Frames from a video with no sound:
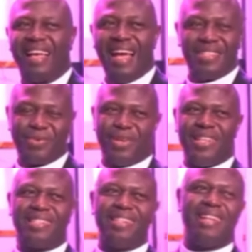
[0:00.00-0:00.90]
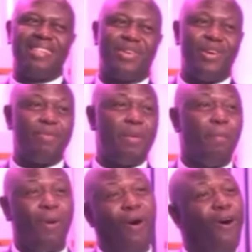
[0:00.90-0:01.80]
That's what he said. It's going to be
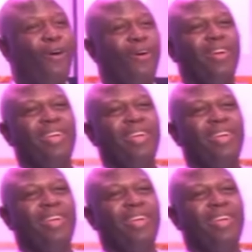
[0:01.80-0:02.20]
more